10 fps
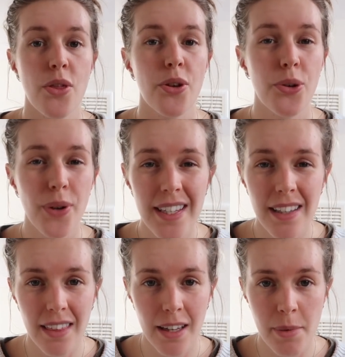The
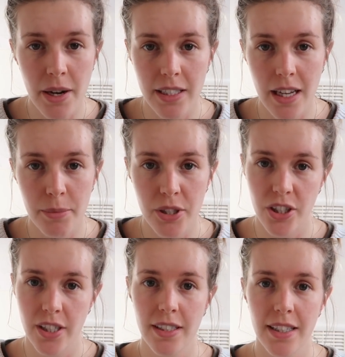crazy thing about
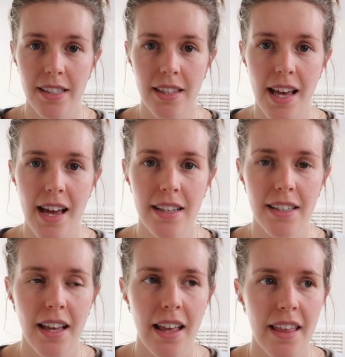adaptogens is
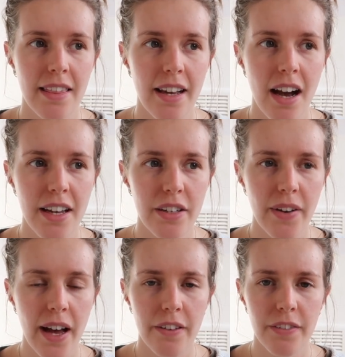that they kind of
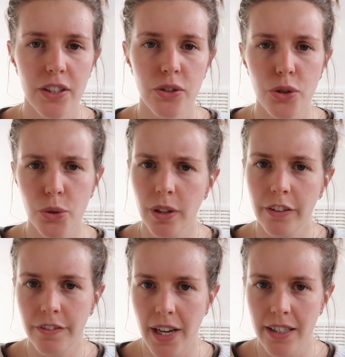have this dual
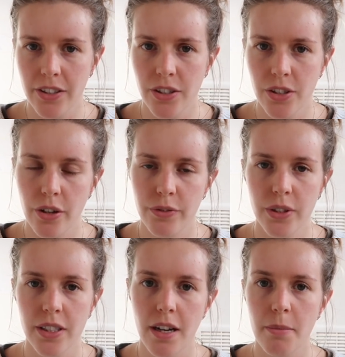effect. So
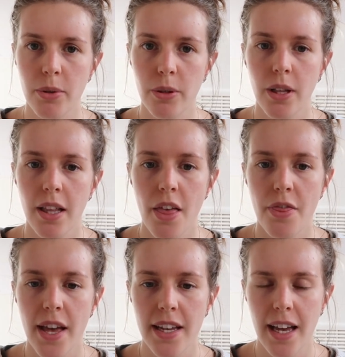for example,
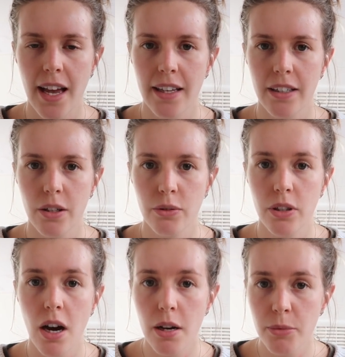they can
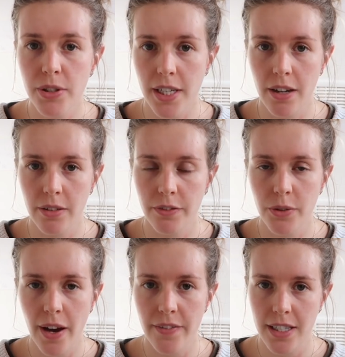calm you down if
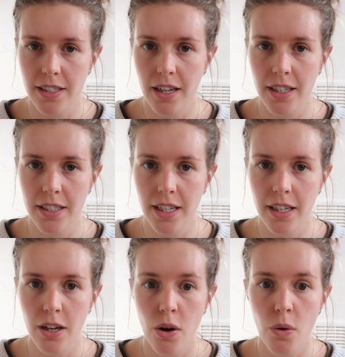you have
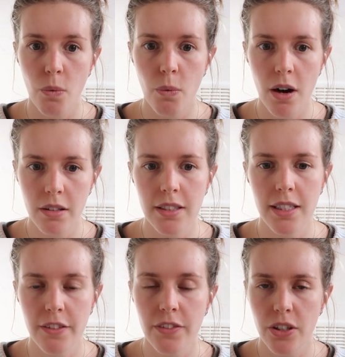anxiety
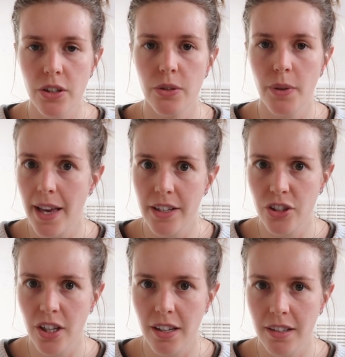whilst giving you
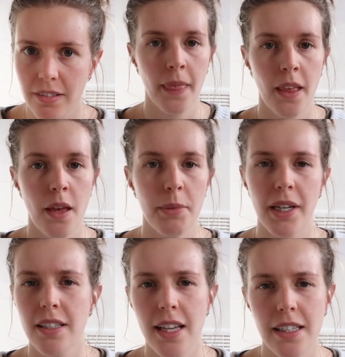energy.
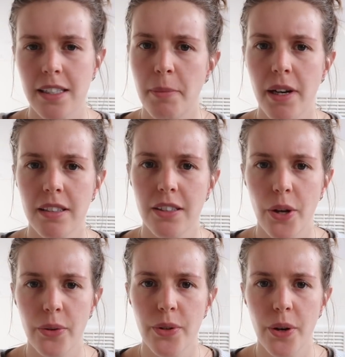Because experts
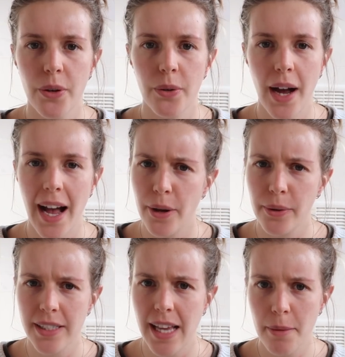don't know
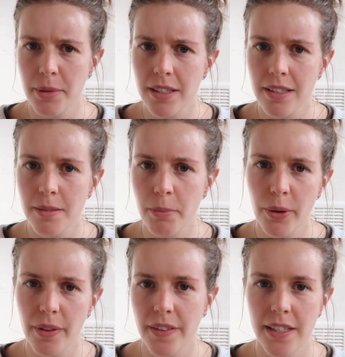how this happens
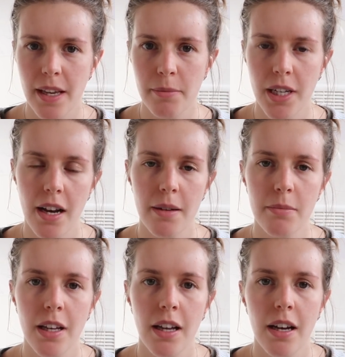both at the same
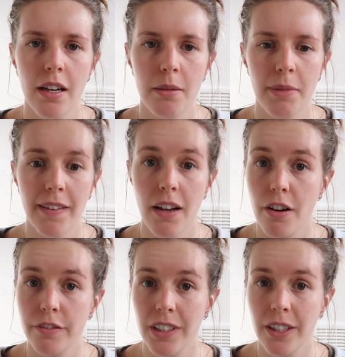time, and they
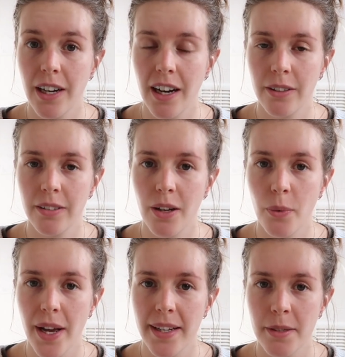can't figure out a
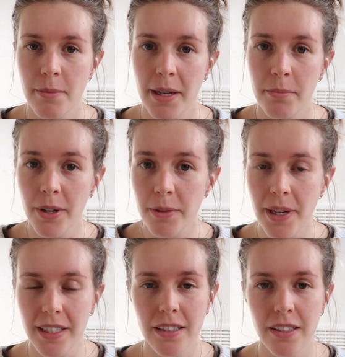way to make modern
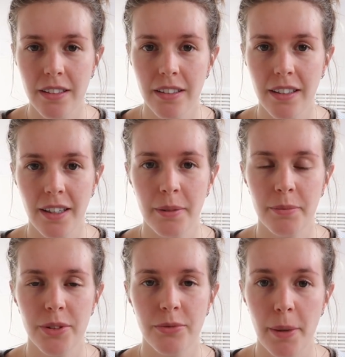medicine
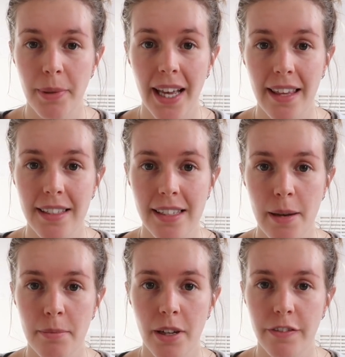replicate the
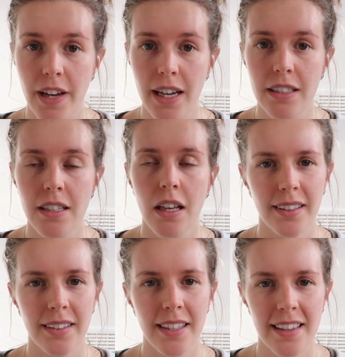same effect,
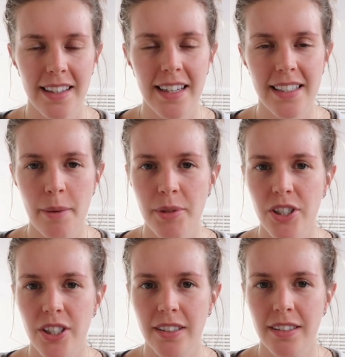they think that
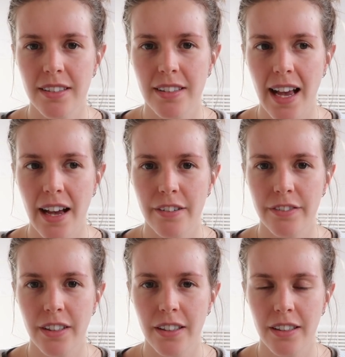adaptogens have
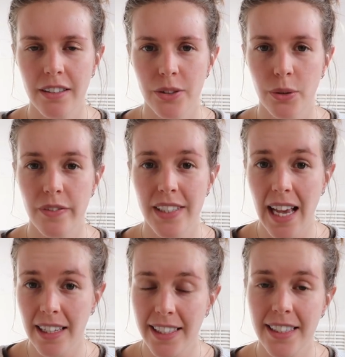a sort of
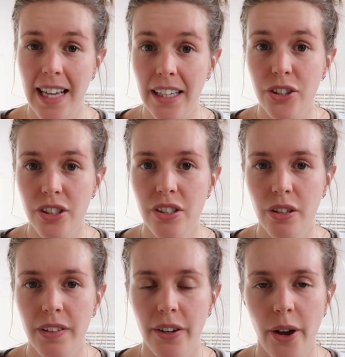intelligence
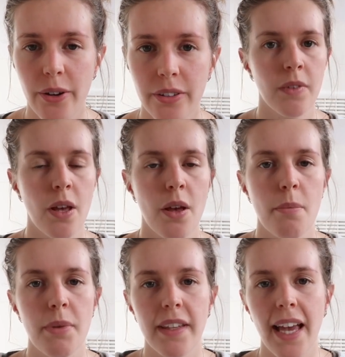of their own,
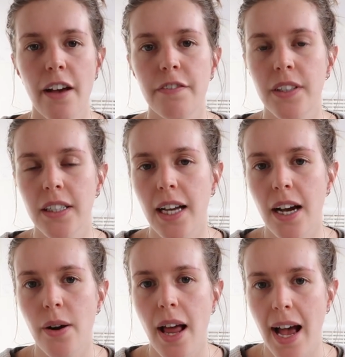but they have figured
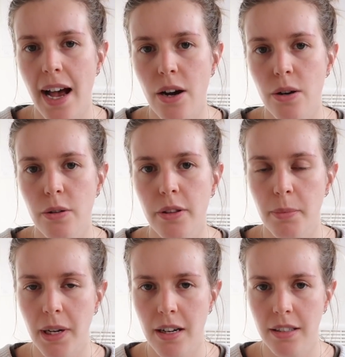out how the
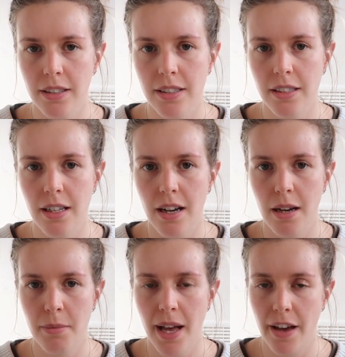plants
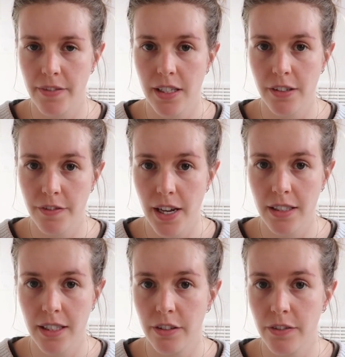have these
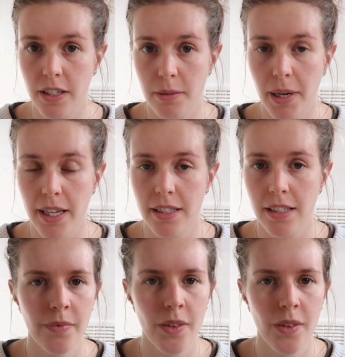effects in the first place.